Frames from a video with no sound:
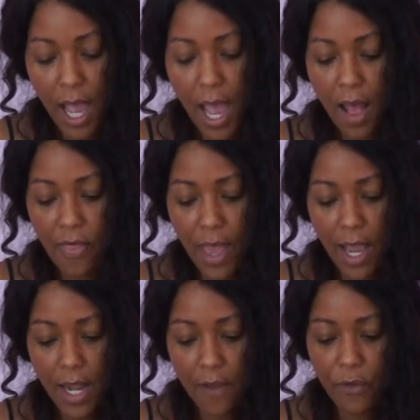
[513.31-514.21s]
And
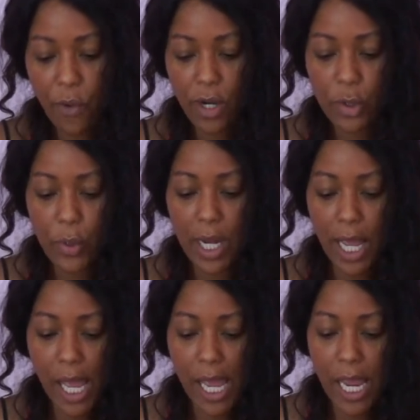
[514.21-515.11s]
then if you are doing
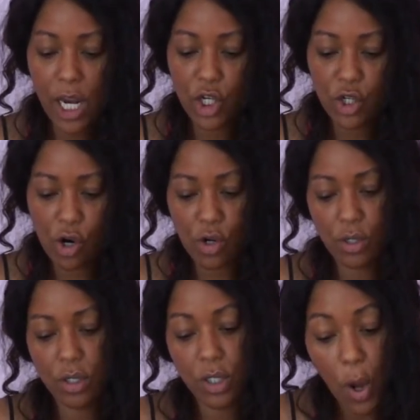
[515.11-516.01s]
a
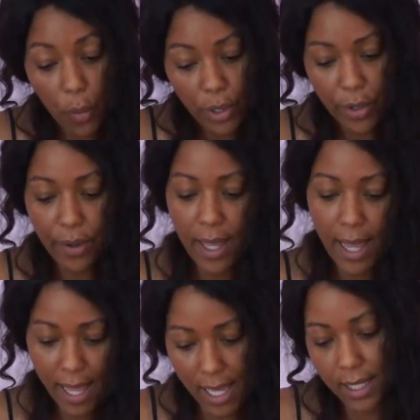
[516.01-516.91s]
donor
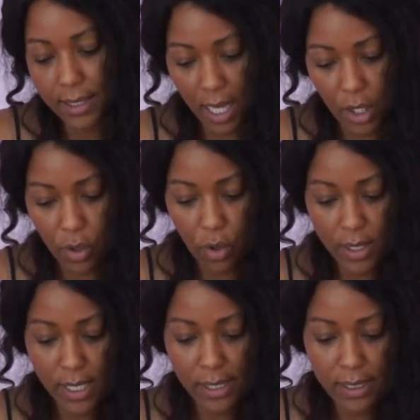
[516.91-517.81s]
egg cycle,
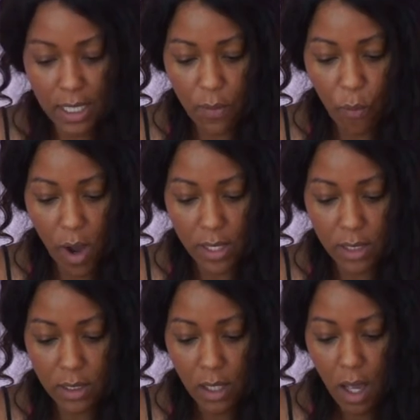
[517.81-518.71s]
it says steam
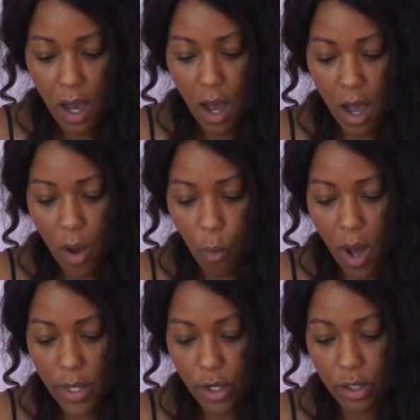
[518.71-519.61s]
once uh,
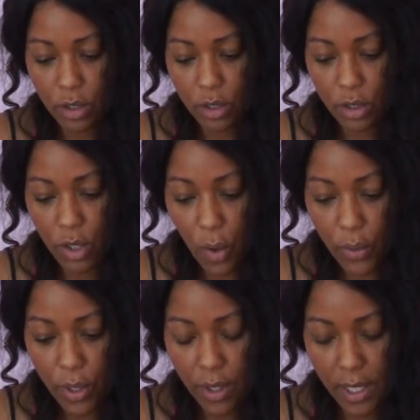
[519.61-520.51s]
while your
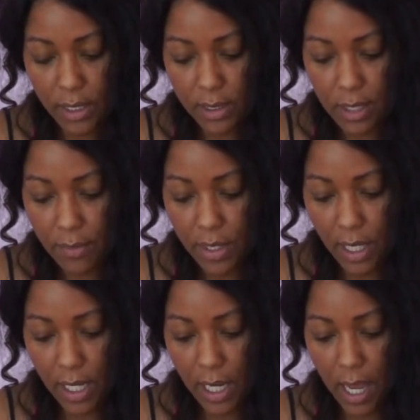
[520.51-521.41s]
donor is
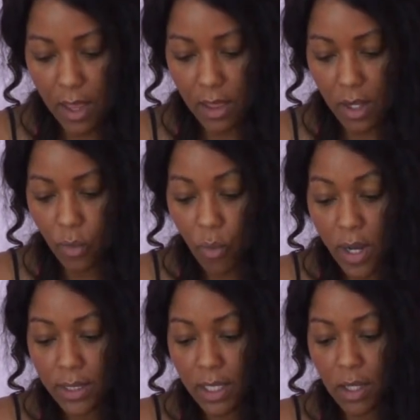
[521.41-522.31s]
stimulating and then
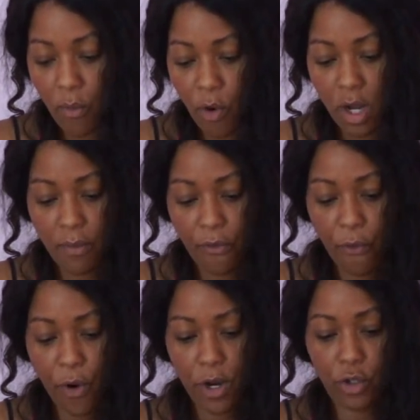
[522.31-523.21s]
once in the morning
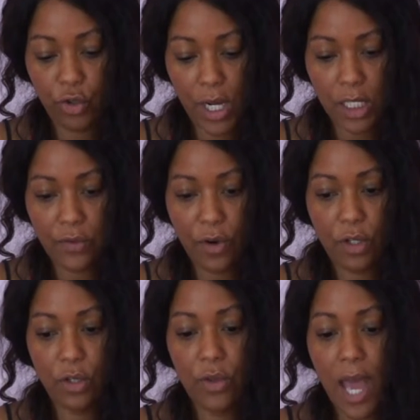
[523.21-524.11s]
before your transfer.
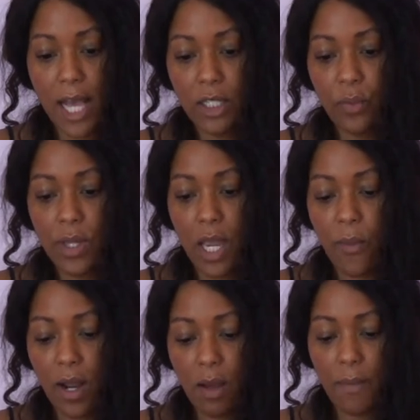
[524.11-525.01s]
So that's when they
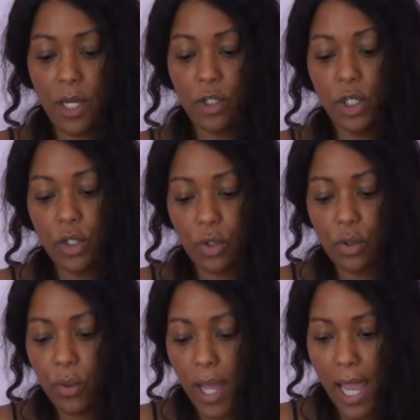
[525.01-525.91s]
recommend to
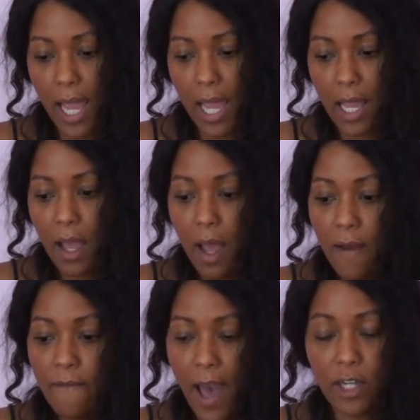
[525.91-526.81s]
do a
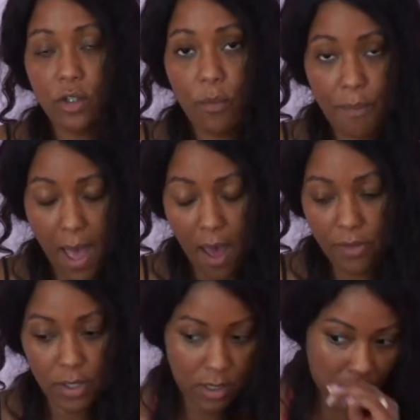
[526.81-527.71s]
vaginal
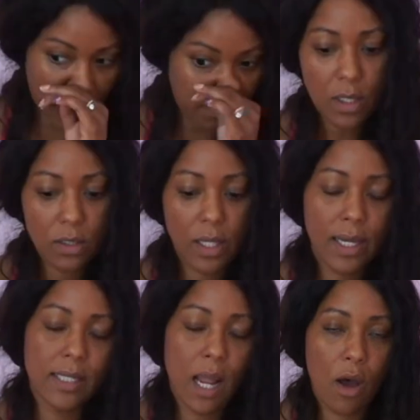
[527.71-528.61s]
bath steam. So like
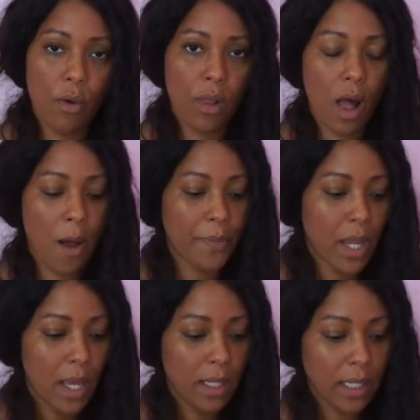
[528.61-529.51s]
I said, I'll um,
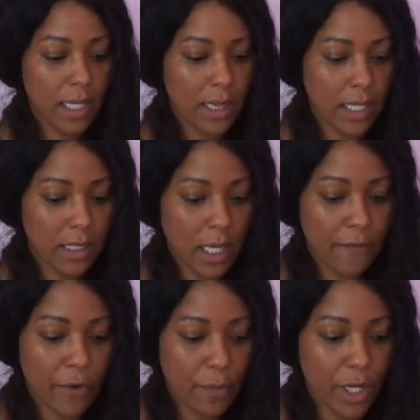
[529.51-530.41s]
link this
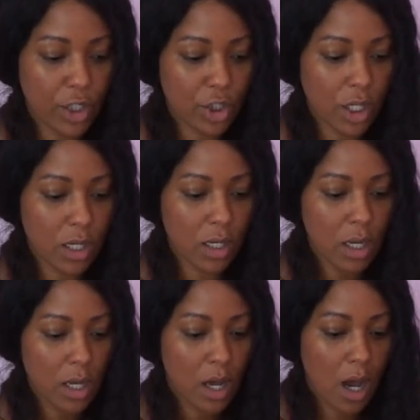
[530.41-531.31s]
information
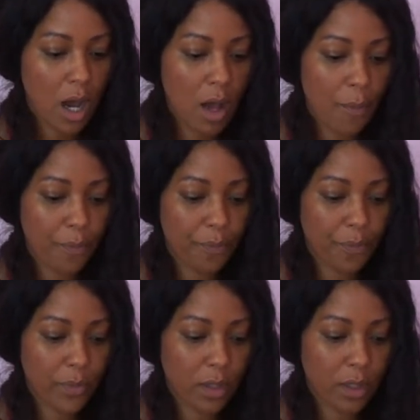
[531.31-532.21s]
um,
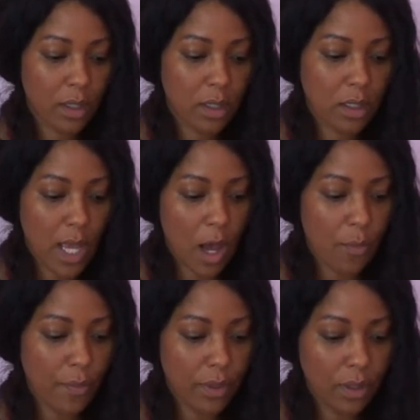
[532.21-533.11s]

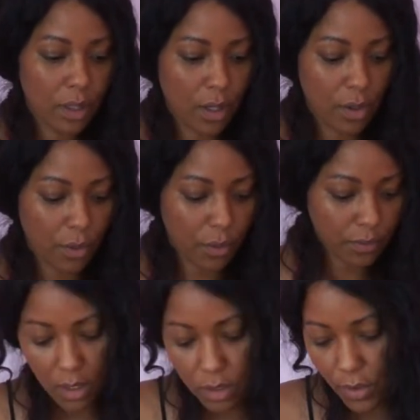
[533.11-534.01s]
down
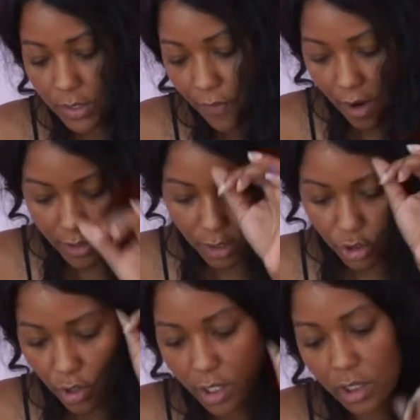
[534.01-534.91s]
below. So as far as
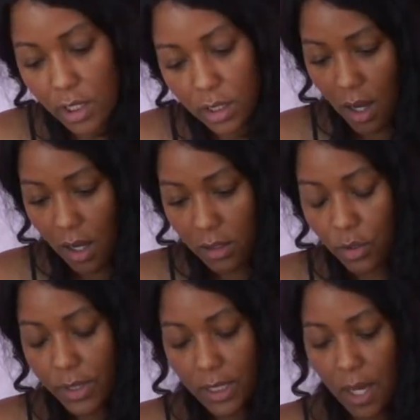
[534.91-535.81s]
instruction, uh,
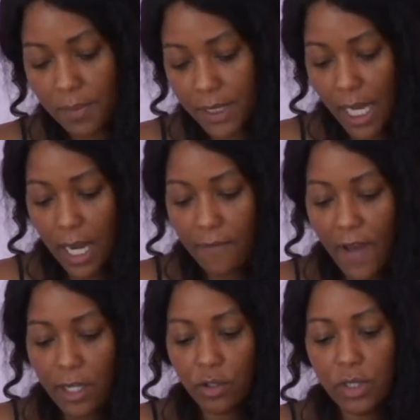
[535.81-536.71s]
so it says obtain
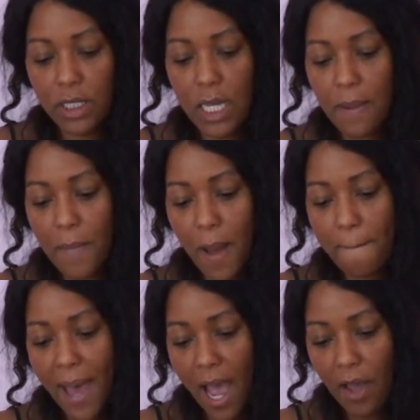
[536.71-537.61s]
vaginal steam
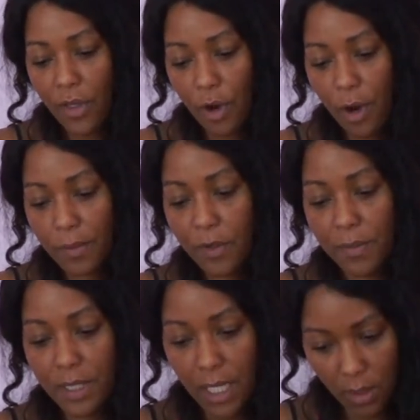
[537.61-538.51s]
bath herbs from
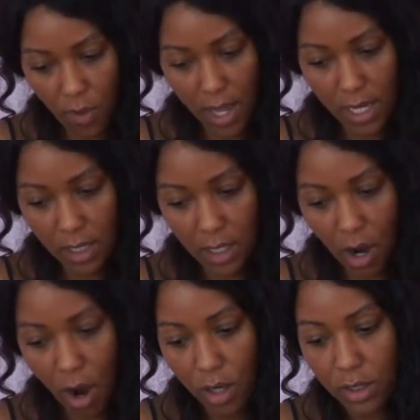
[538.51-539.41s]
CNY Healing
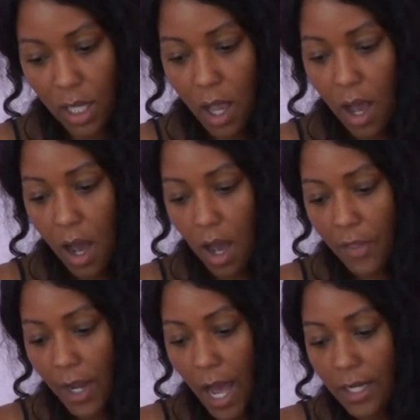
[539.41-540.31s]
Arts.
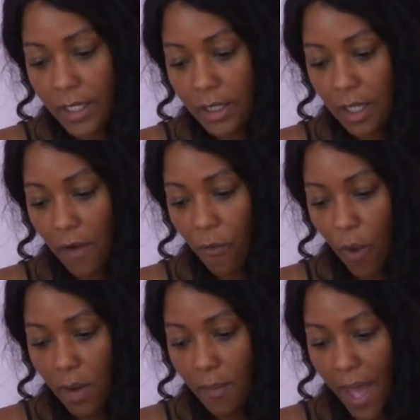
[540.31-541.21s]
Uh, the contents of
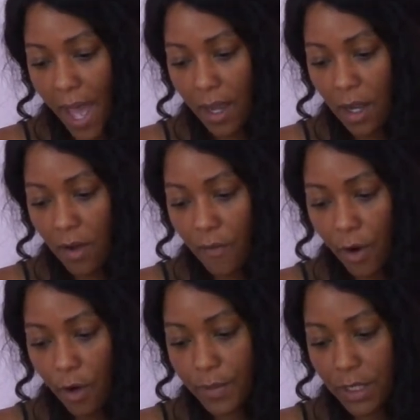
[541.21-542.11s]
one bag of
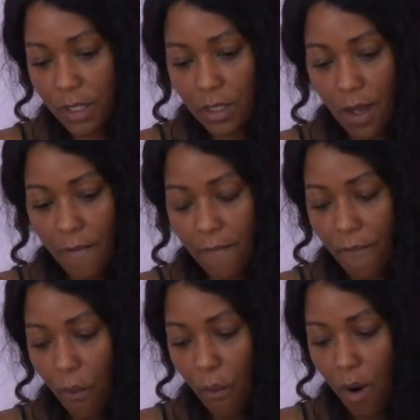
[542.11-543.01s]
herbs is enough
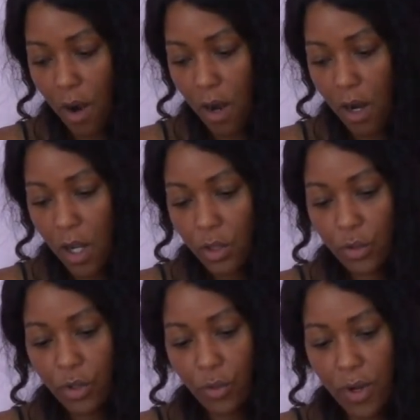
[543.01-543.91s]
for two
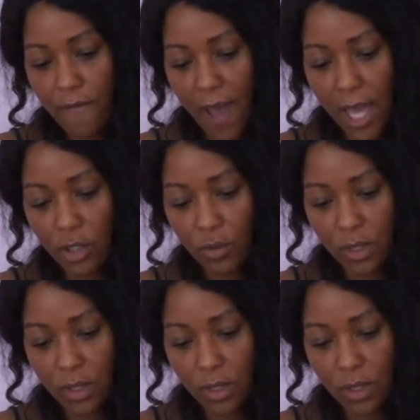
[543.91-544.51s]
to three vaginal